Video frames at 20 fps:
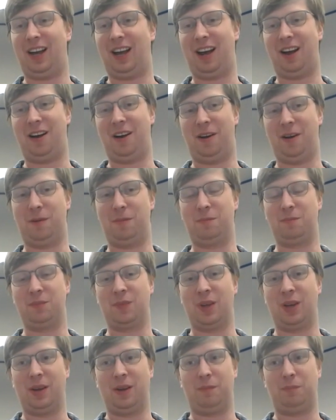
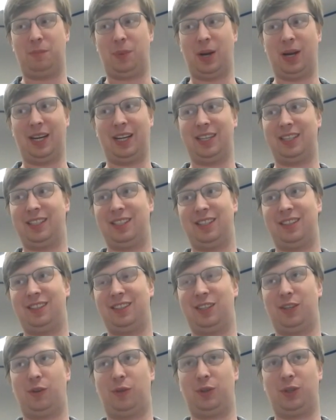But
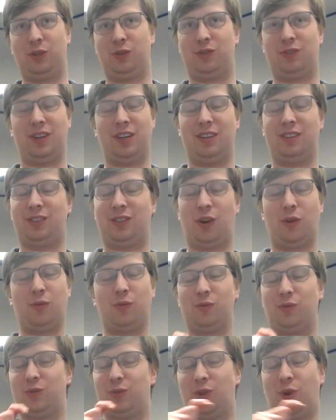you know, you
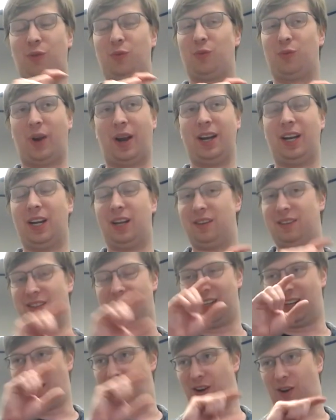don't write
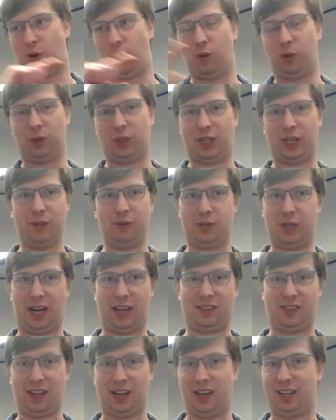a whole huge
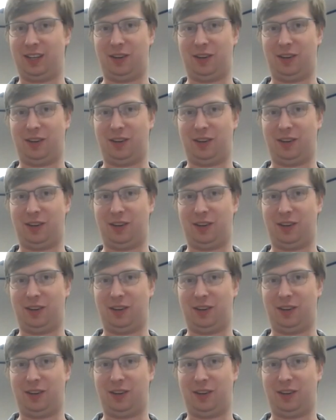essay.